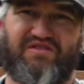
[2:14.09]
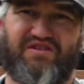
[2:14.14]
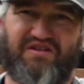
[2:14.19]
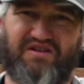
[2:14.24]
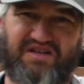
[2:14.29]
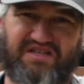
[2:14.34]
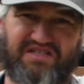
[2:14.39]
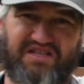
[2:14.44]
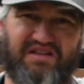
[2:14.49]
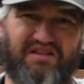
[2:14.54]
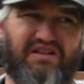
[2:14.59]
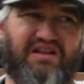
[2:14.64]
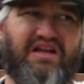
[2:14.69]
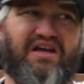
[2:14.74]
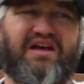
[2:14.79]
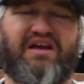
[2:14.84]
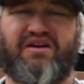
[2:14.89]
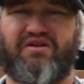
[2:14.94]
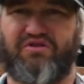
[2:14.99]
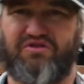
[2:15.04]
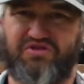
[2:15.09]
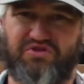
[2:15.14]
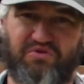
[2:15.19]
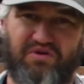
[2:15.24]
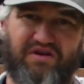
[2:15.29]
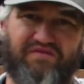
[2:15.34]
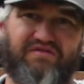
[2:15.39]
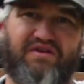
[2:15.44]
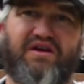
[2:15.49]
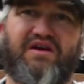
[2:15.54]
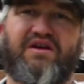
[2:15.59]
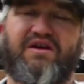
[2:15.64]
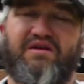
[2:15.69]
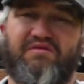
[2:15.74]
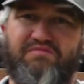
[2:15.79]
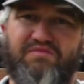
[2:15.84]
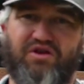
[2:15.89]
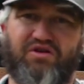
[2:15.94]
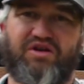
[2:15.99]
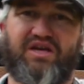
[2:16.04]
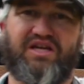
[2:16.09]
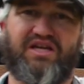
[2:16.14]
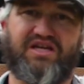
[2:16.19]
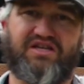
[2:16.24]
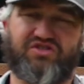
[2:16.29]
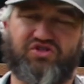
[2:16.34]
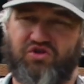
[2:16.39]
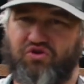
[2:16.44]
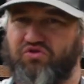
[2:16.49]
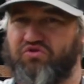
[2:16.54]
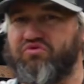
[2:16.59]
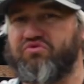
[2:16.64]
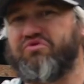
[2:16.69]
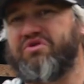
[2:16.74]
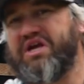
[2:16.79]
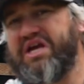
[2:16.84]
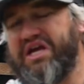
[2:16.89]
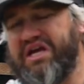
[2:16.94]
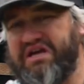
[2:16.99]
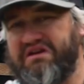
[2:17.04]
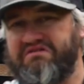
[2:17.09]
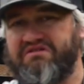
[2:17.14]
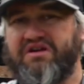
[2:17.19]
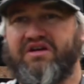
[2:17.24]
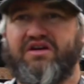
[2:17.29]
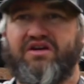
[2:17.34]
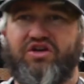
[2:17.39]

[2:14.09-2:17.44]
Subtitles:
There is a little sort of milkiness or green,